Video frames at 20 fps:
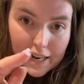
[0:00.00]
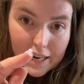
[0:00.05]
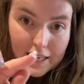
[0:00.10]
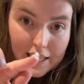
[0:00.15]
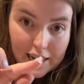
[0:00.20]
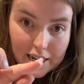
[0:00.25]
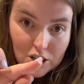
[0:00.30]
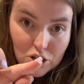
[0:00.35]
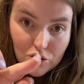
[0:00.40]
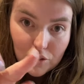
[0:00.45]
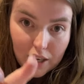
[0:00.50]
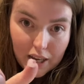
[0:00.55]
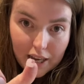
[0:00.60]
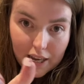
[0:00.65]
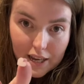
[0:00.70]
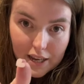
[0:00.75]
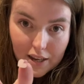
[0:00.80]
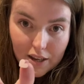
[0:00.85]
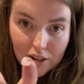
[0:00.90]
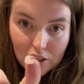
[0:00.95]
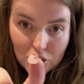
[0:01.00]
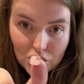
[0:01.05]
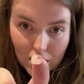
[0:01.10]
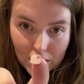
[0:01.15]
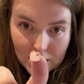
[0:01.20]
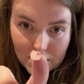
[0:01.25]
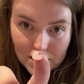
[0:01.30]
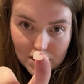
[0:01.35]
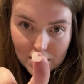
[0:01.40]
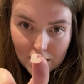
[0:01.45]
literally
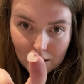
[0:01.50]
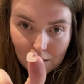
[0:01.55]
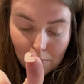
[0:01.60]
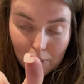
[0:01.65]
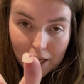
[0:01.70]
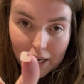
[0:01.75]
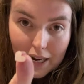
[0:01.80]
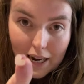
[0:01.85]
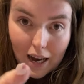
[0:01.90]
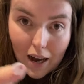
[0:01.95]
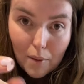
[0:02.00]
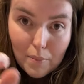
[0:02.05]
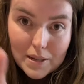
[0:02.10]
just peel it up